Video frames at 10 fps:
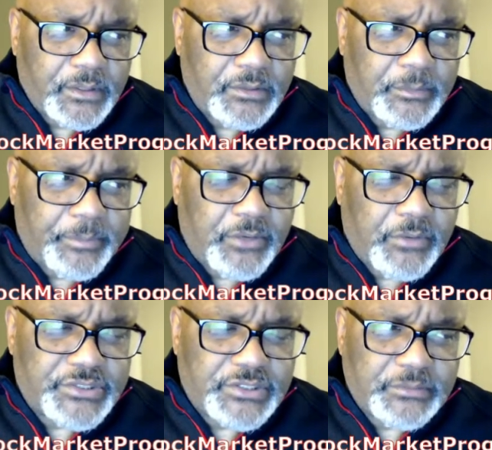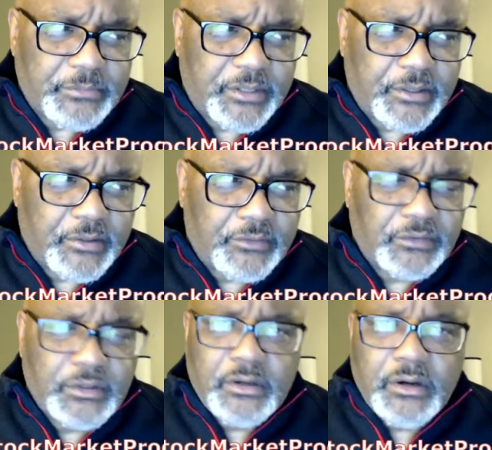the big question to me is,
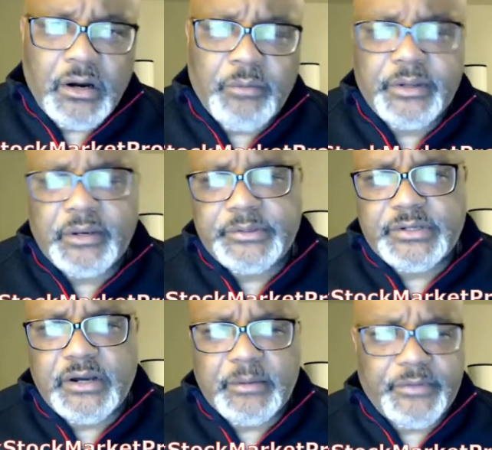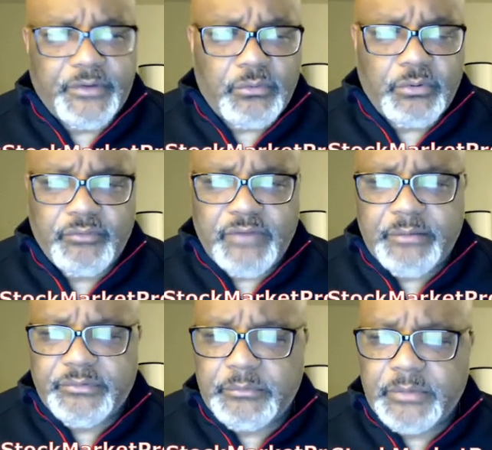are we going to be talking about the
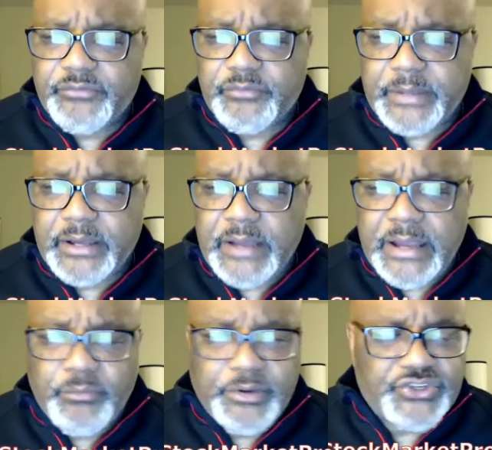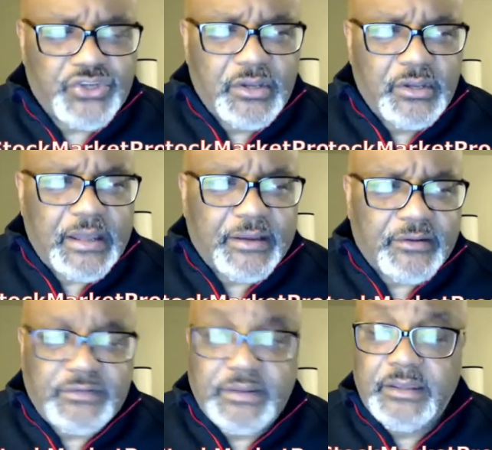coronavirus a month from now? I wish I
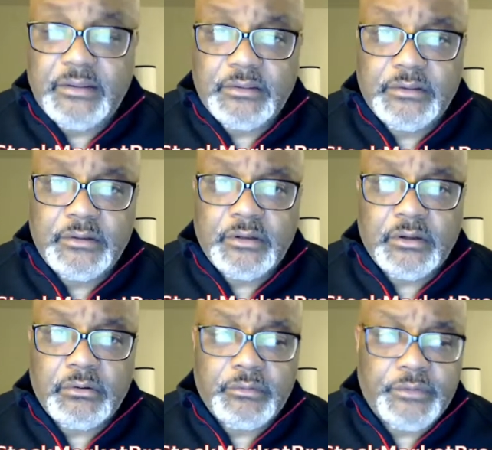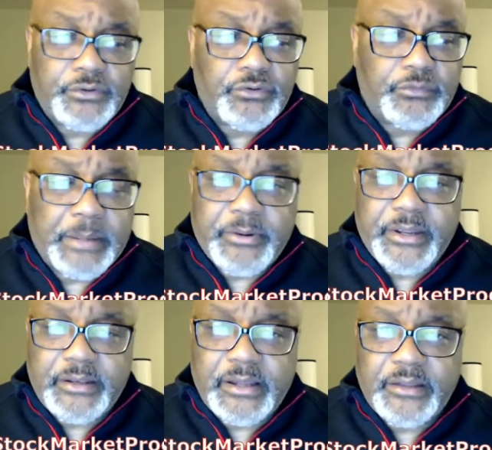could see, the newspaper
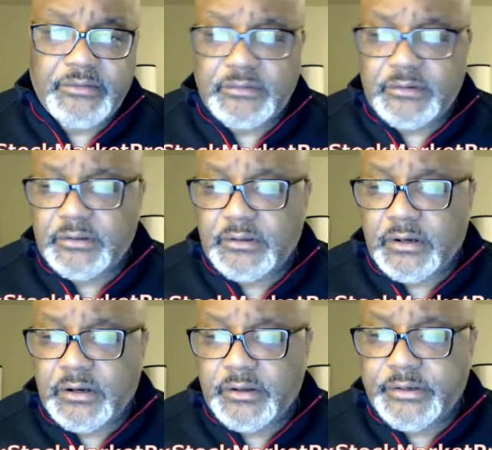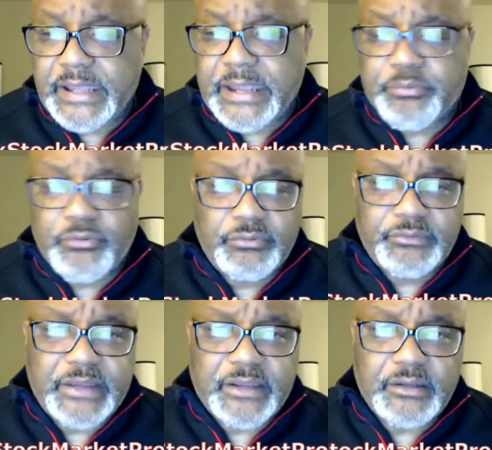headlines on April
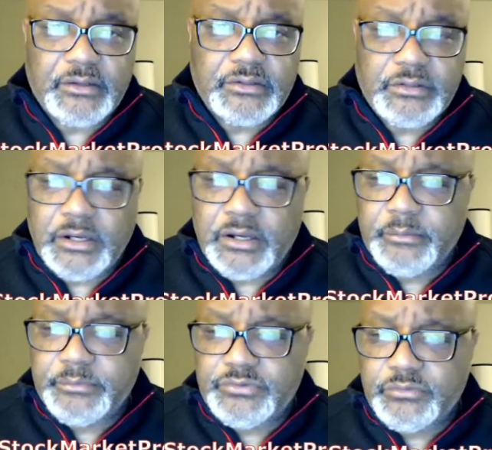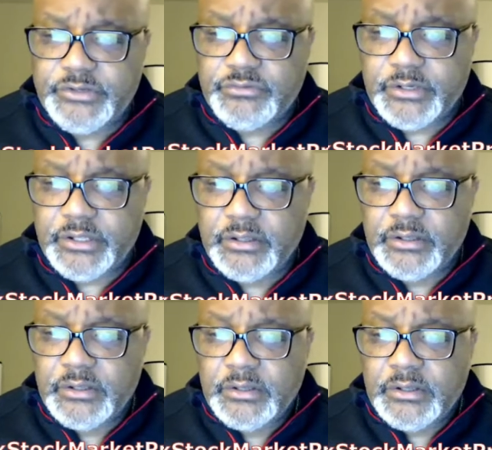2nd, 2020.
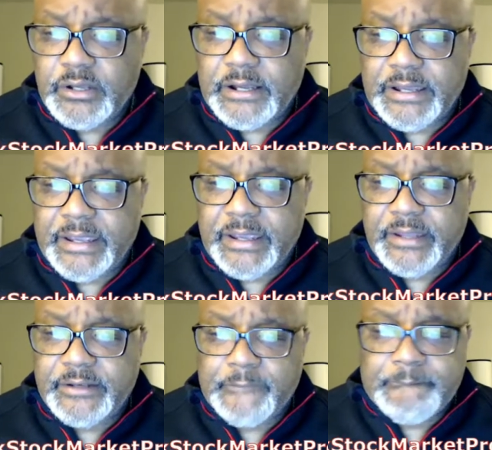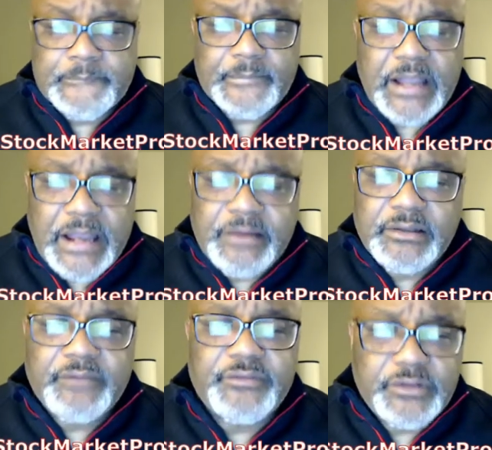And I'd
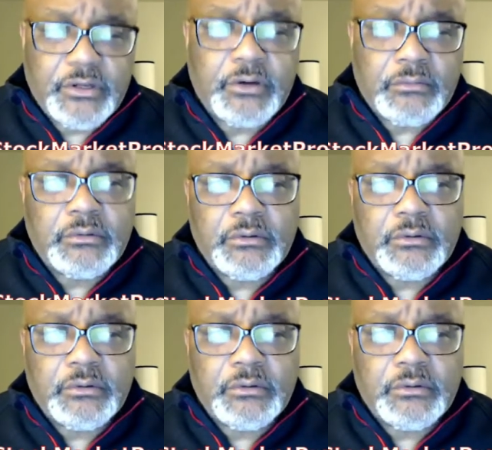love to know,